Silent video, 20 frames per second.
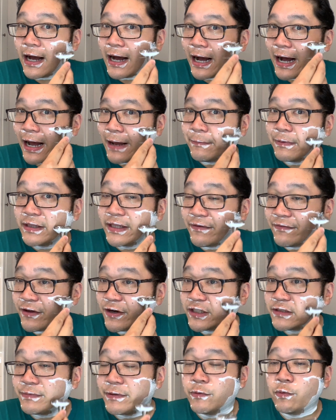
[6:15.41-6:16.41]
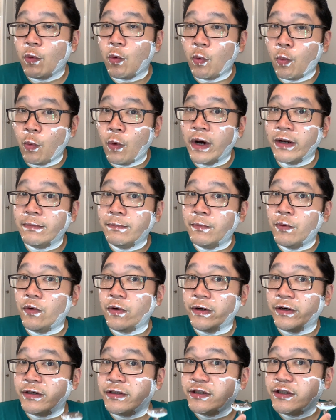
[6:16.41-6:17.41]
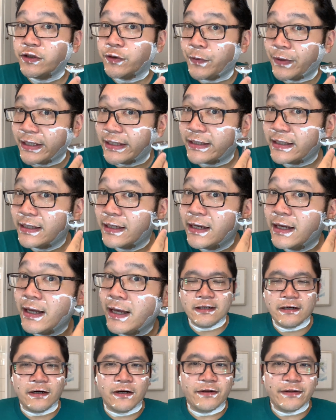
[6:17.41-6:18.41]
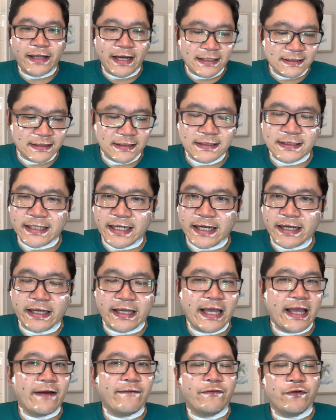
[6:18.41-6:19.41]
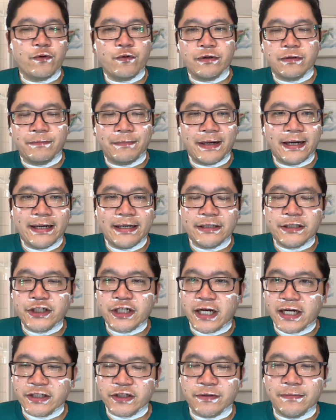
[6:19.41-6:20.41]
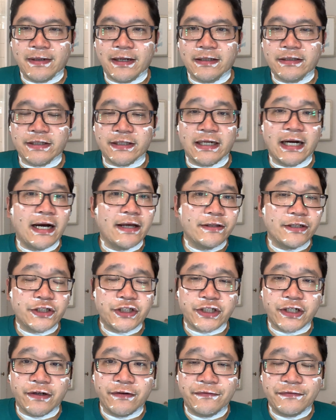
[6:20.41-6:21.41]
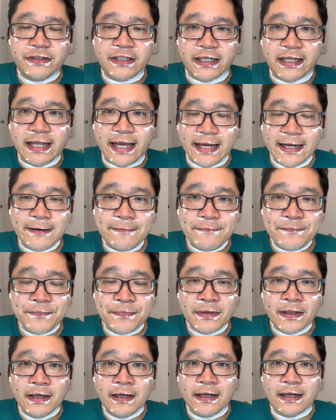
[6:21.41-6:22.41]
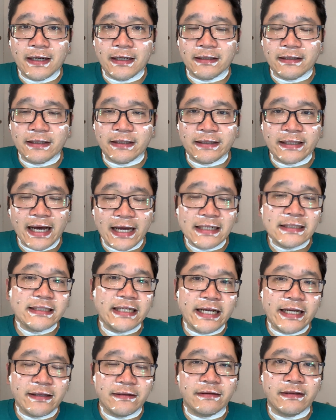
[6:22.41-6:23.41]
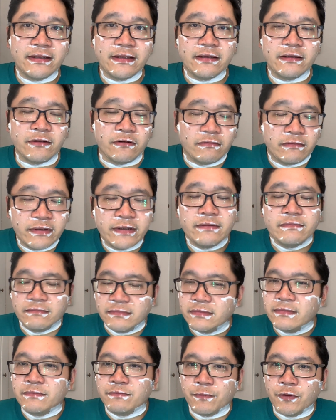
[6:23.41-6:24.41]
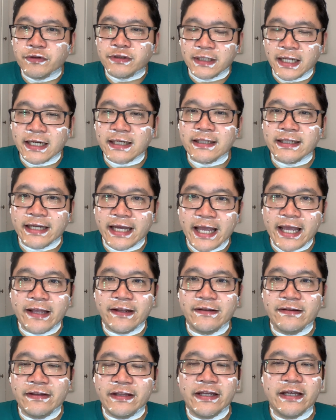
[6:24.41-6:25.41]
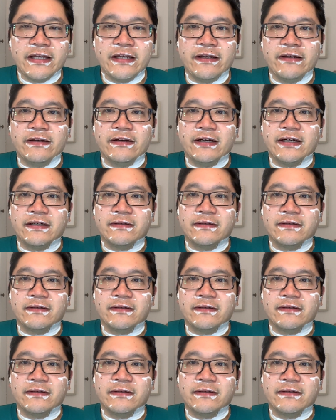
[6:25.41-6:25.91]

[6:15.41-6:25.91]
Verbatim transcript: I believe there's been one more tweak. All that's to say, if you were to buy Cha-Cha Matcha on the shelf today, that is in, you know, most likely in the